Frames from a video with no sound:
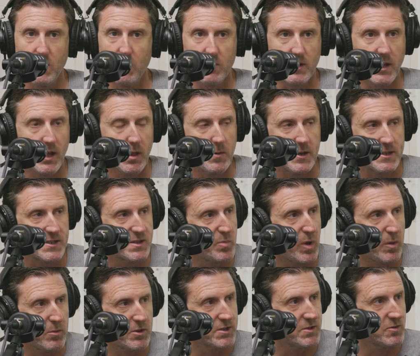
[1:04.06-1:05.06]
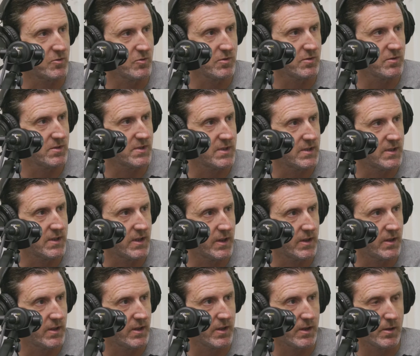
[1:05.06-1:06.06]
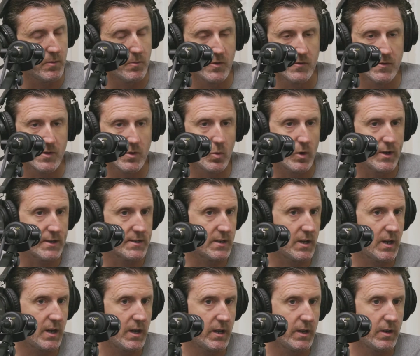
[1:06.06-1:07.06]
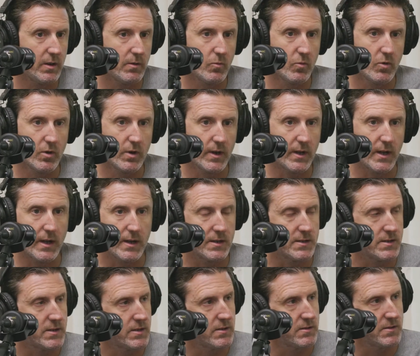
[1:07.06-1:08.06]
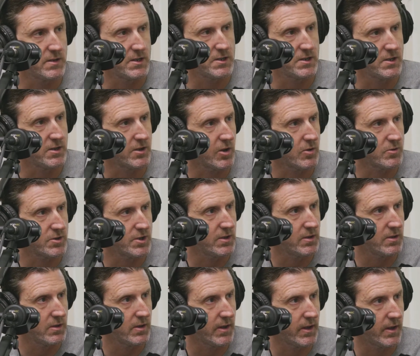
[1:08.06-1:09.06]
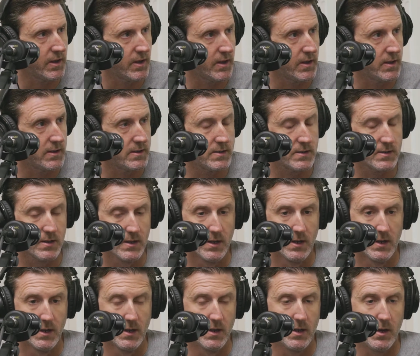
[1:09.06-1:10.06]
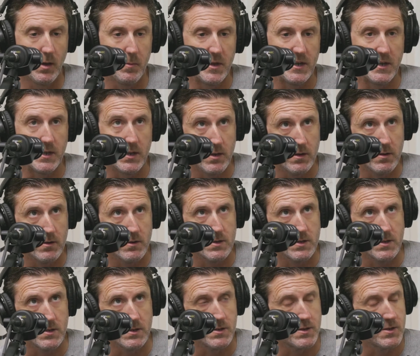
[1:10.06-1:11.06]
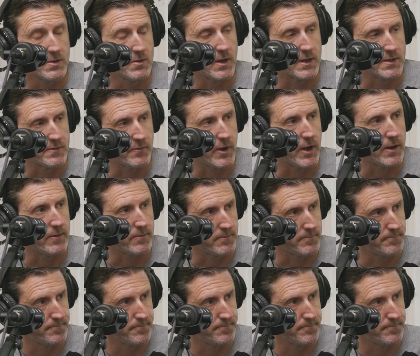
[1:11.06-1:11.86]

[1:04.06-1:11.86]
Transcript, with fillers: to all Calabasas public schools, and then moved to the west side where I got into teaching and coaching, and I've been here since 2005.